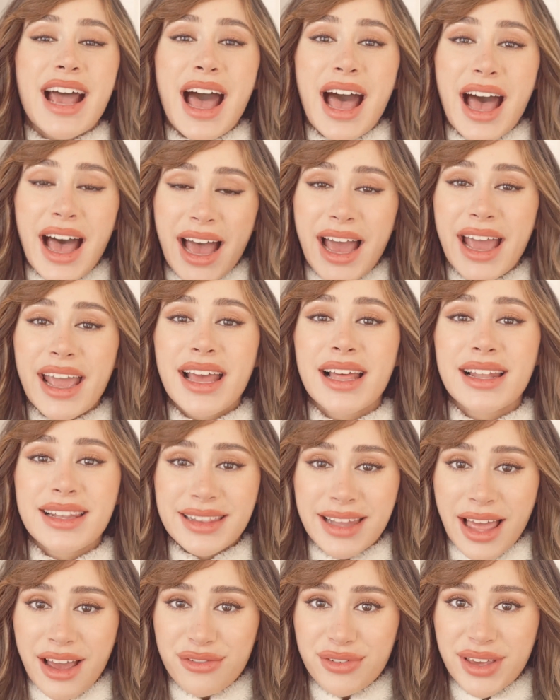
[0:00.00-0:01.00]
I
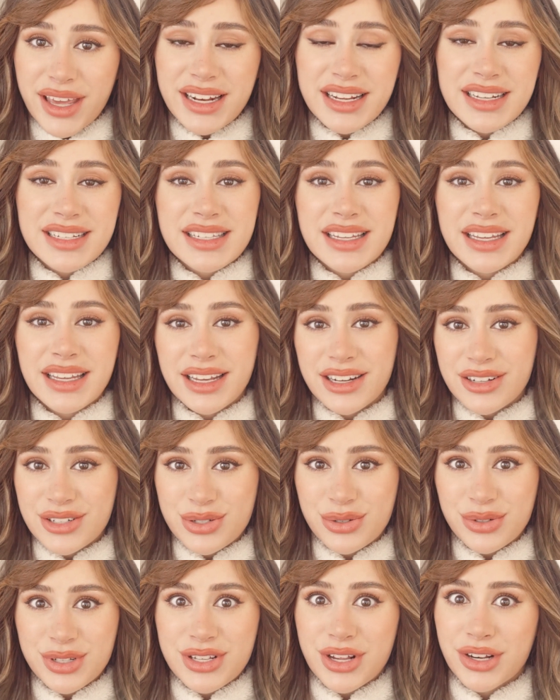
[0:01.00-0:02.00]
love getting skincare
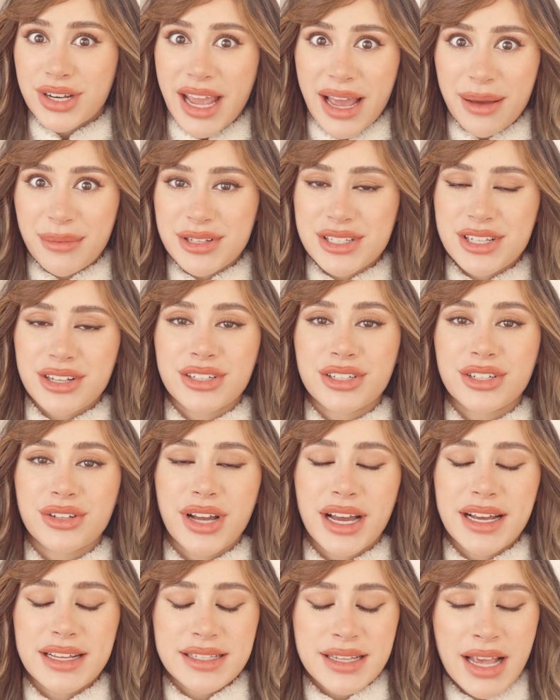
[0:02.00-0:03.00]
tools on Amazon, you
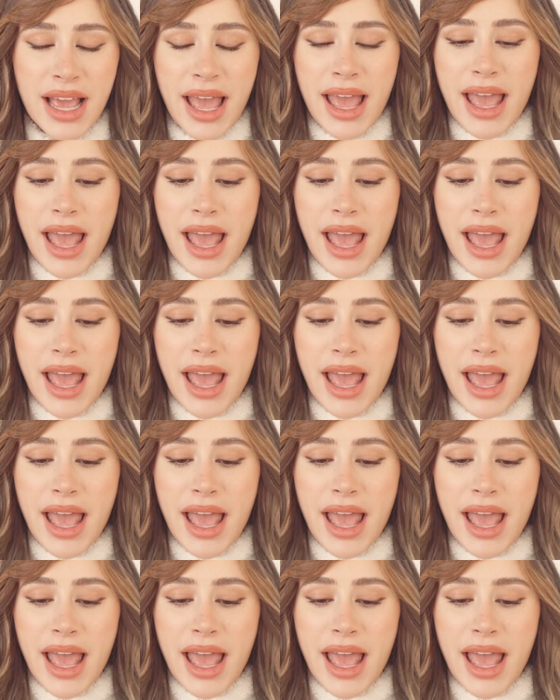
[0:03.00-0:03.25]
guys.